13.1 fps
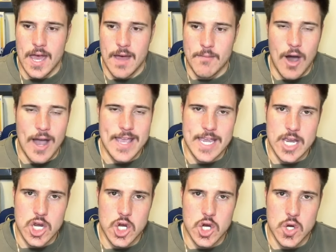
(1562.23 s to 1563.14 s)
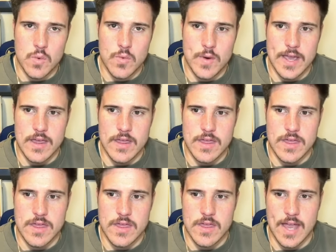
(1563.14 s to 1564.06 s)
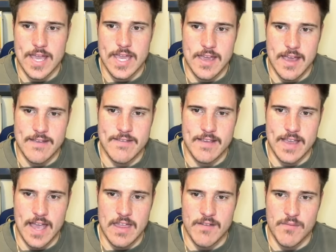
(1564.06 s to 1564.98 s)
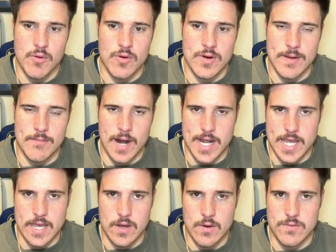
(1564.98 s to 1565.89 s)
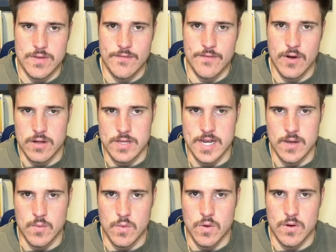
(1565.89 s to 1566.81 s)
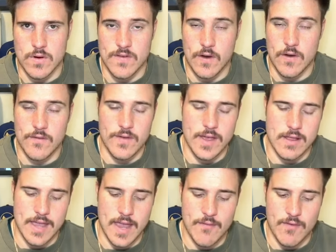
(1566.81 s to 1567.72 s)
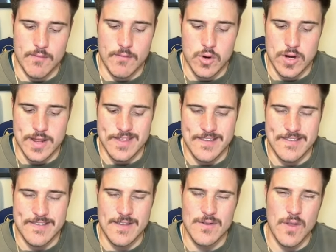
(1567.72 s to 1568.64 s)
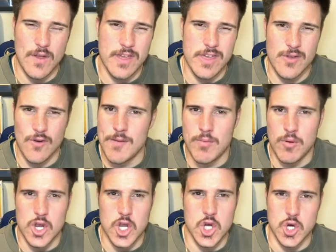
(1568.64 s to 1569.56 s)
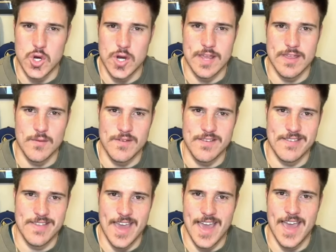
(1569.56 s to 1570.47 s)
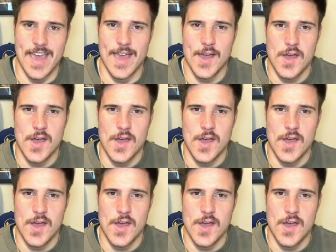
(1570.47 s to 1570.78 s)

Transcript: My issue with, like, yes, okay, they've brought in Buddy Hield, they've got Lindy Waters, hopefully elite from Moody. There's still not the three-point shooting that was there